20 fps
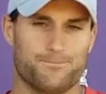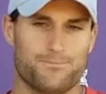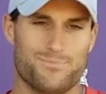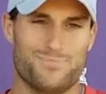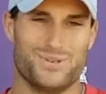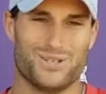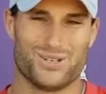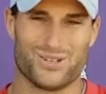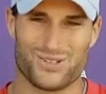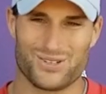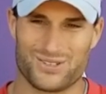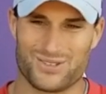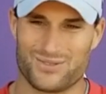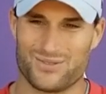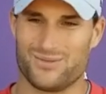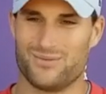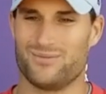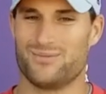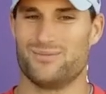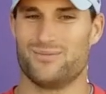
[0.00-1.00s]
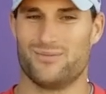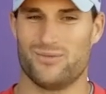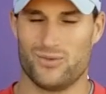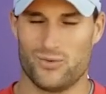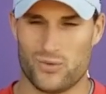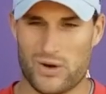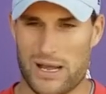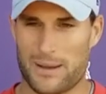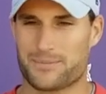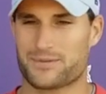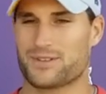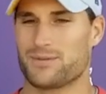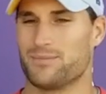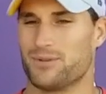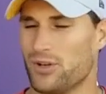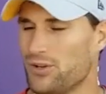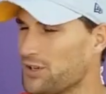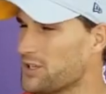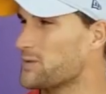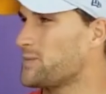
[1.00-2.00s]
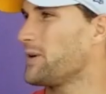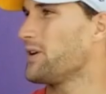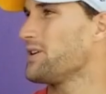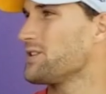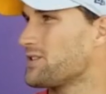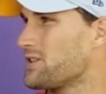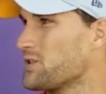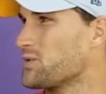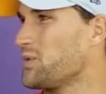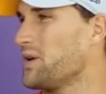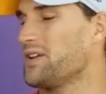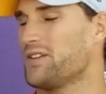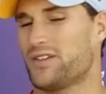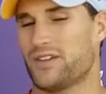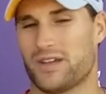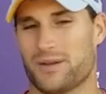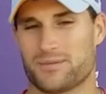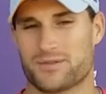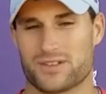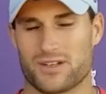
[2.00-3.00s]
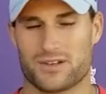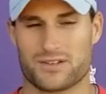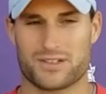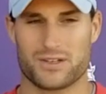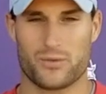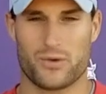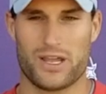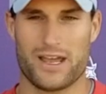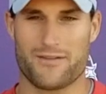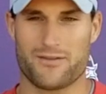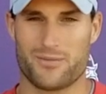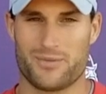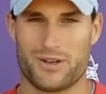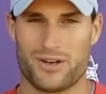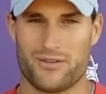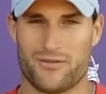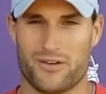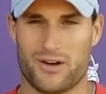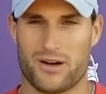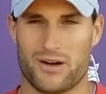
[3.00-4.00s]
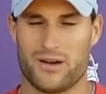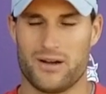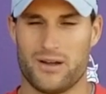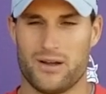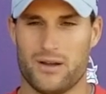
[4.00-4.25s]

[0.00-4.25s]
build reps and build experiences with him such that we have a bit of a